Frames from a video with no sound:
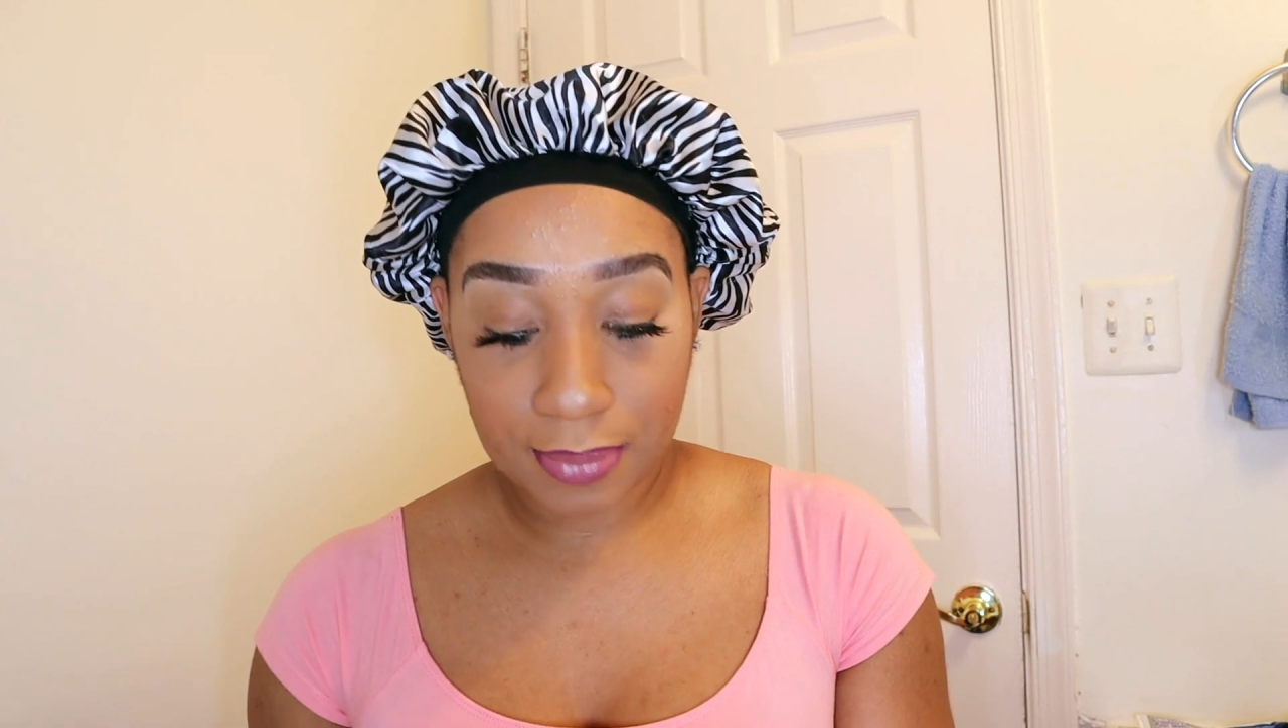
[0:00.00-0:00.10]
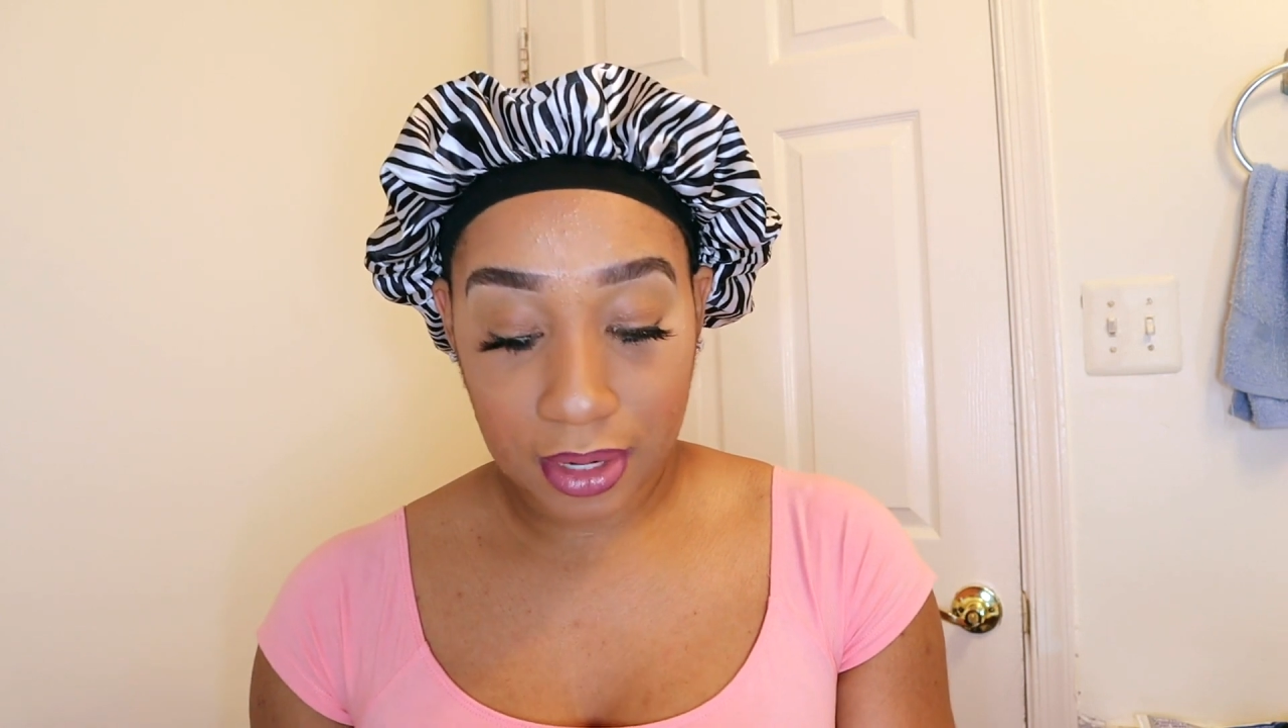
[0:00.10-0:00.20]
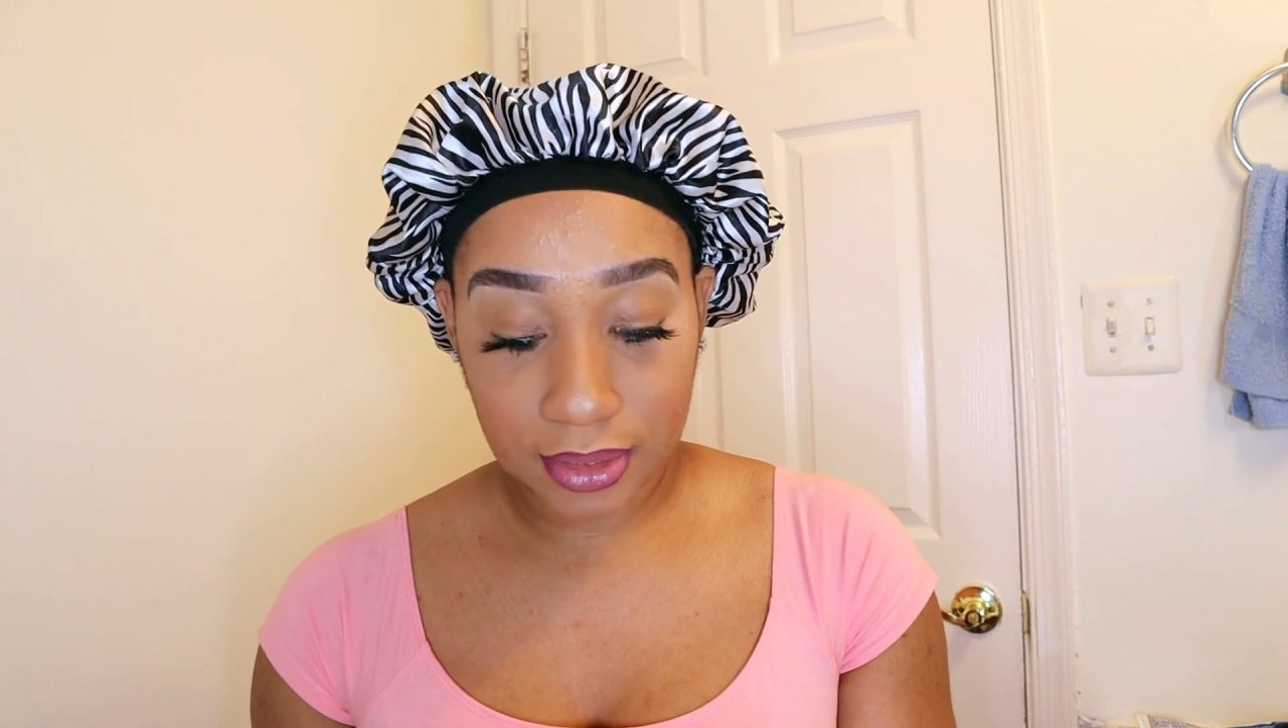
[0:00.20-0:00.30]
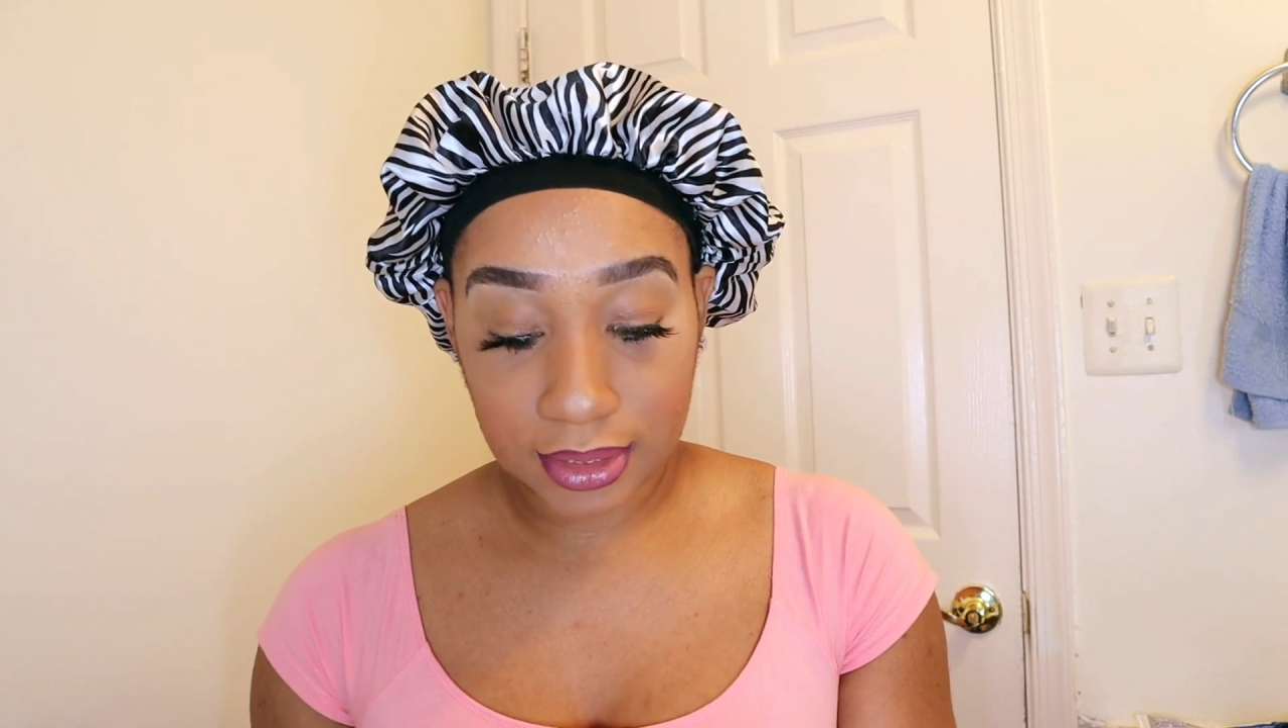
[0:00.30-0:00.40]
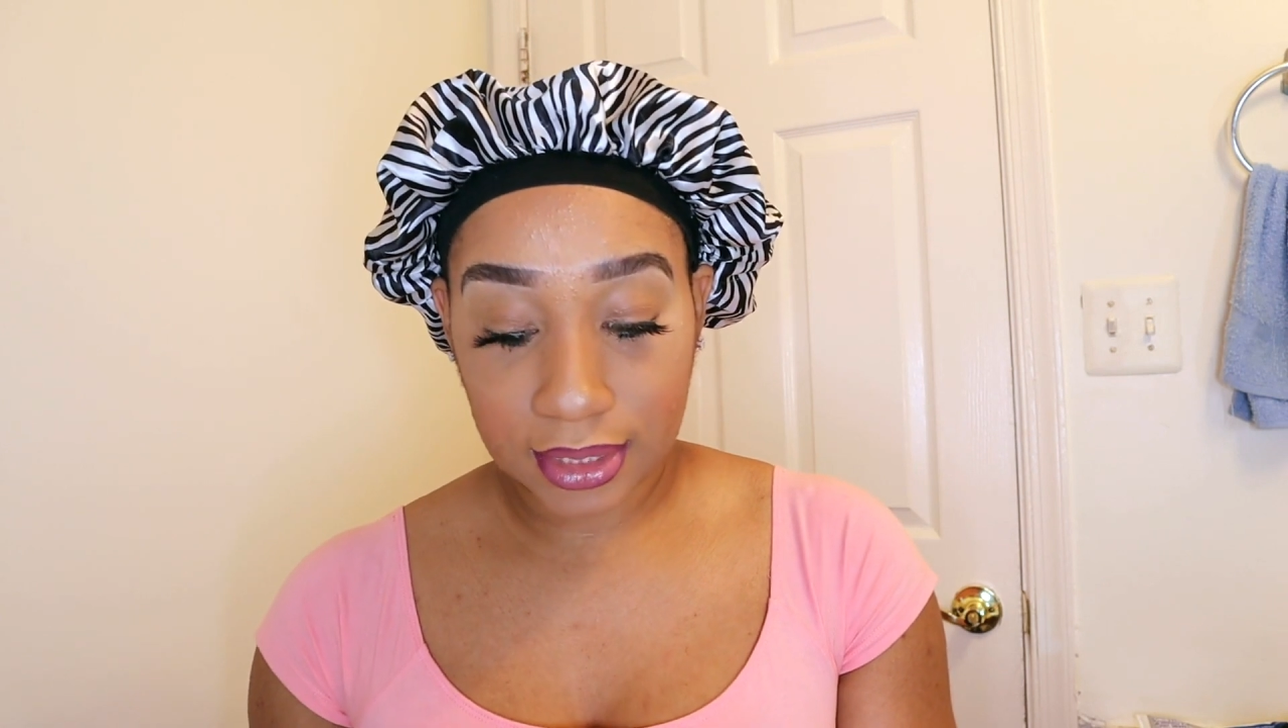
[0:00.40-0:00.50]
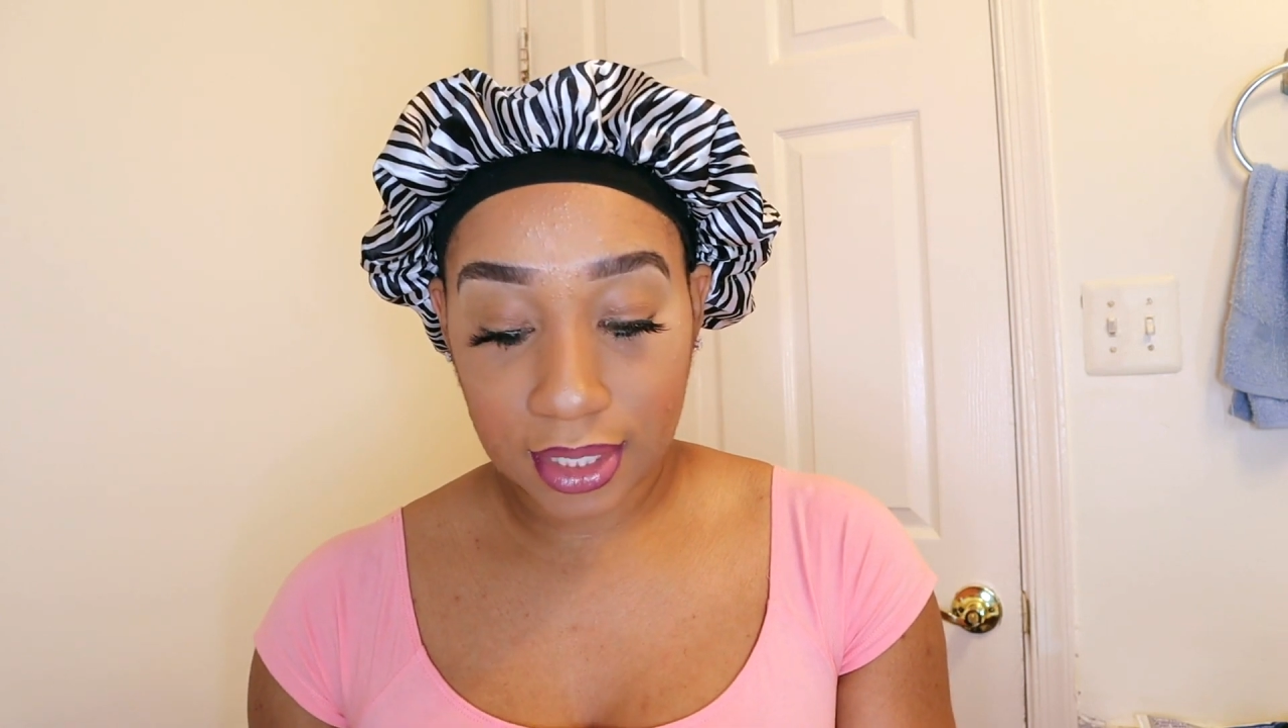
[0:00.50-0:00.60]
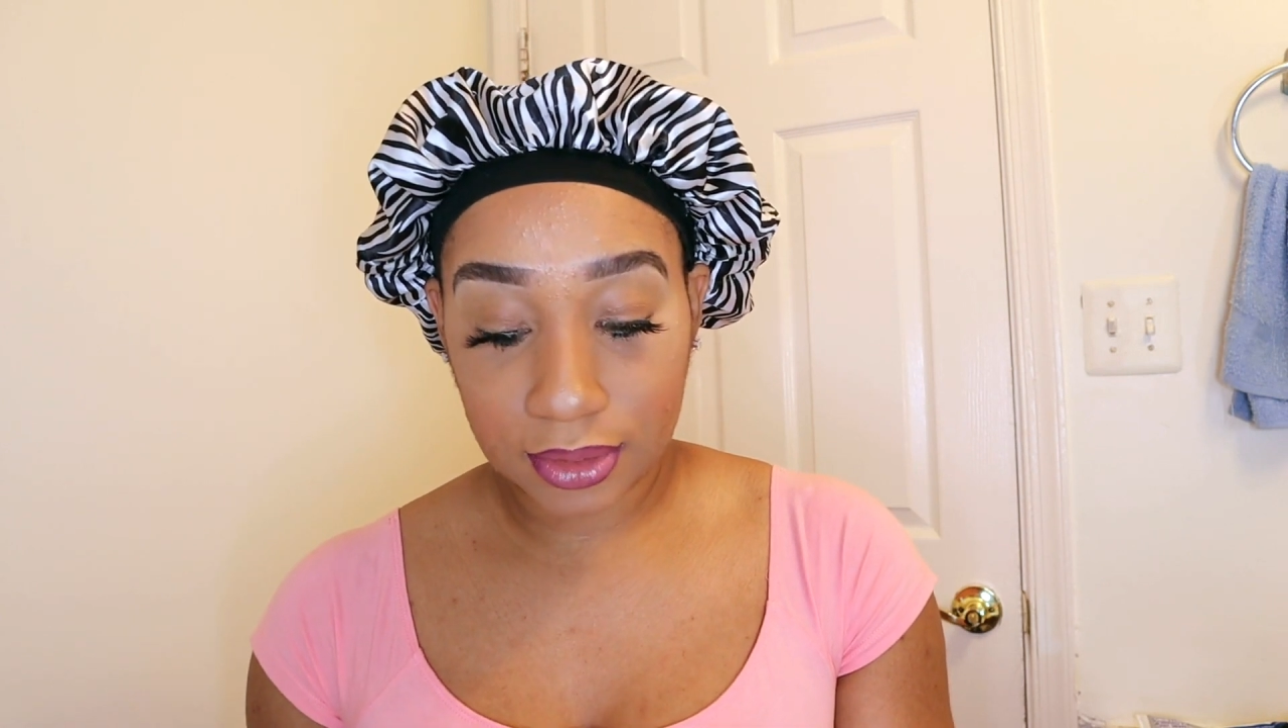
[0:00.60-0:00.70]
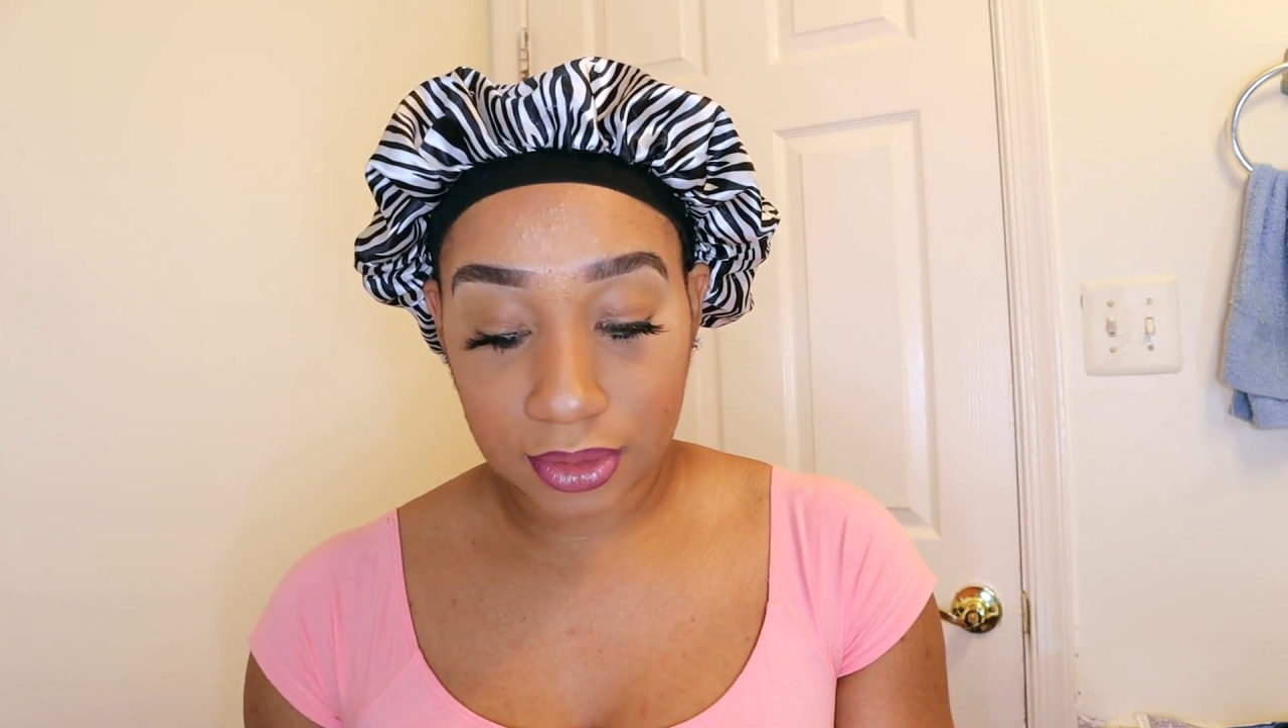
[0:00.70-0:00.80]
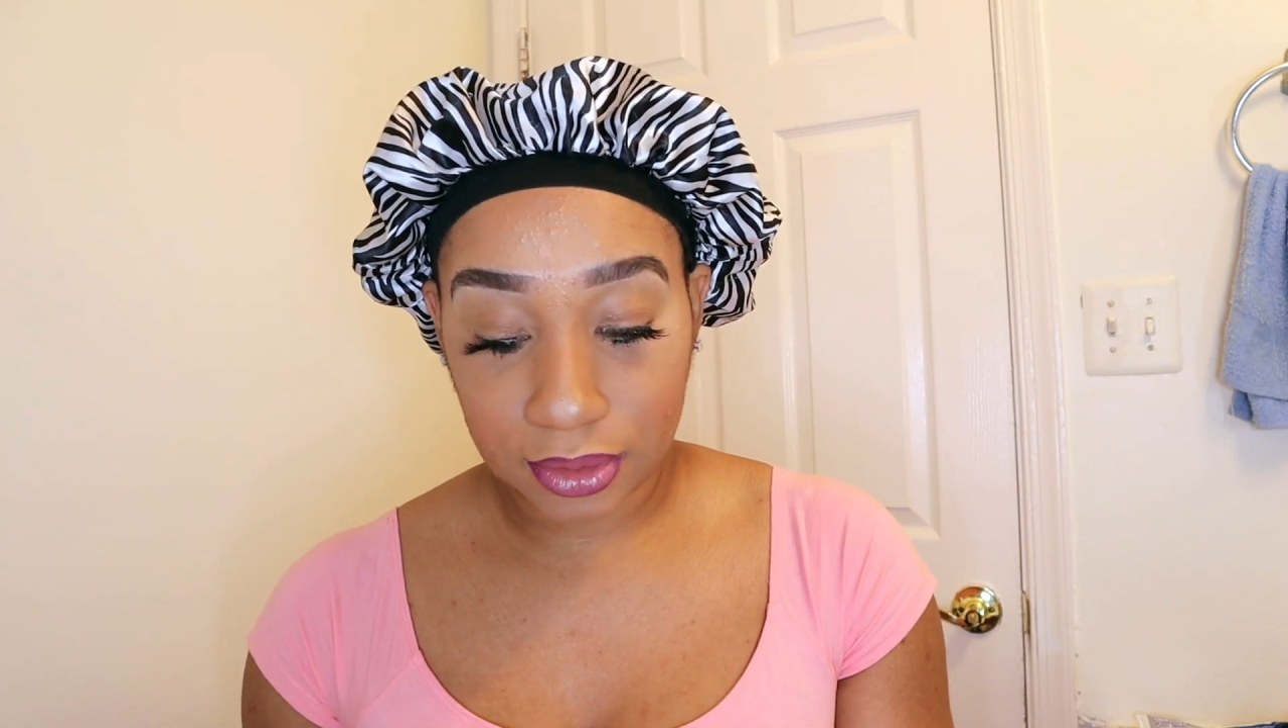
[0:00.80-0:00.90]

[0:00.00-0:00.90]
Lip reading: about this hair